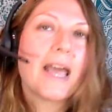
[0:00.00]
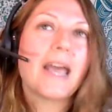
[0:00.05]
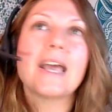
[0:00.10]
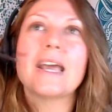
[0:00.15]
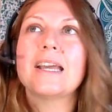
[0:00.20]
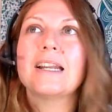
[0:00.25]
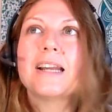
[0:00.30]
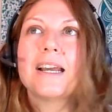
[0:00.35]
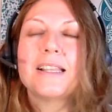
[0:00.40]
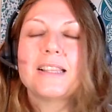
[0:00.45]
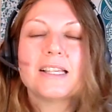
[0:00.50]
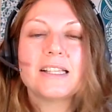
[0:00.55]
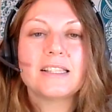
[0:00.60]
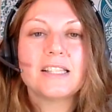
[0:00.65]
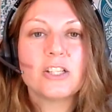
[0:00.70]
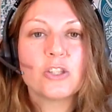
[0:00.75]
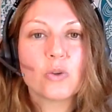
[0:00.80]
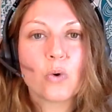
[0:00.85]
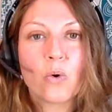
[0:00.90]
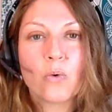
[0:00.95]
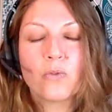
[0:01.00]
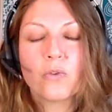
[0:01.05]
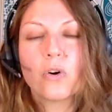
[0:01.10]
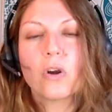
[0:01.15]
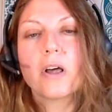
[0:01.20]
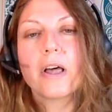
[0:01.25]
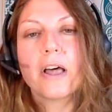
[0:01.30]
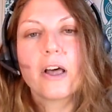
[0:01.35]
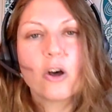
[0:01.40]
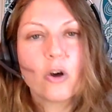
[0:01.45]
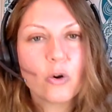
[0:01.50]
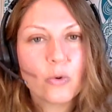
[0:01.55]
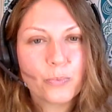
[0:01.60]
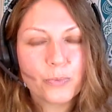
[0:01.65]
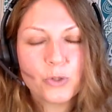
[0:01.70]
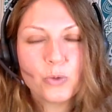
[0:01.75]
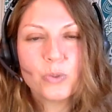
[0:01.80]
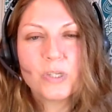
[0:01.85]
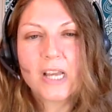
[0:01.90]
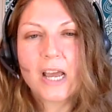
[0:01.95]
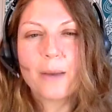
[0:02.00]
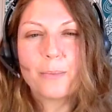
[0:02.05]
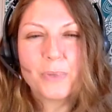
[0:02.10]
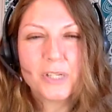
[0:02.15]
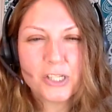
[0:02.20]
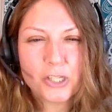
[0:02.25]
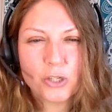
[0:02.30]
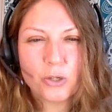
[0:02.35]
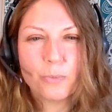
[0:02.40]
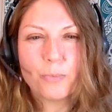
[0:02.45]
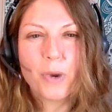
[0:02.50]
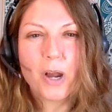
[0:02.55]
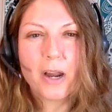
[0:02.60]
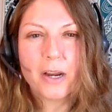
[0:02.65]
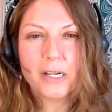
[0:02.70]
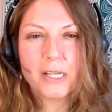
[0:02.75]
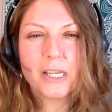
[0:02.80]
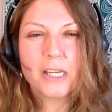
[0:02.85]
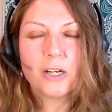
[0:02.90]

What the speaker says: And I think these overall help you tap into your body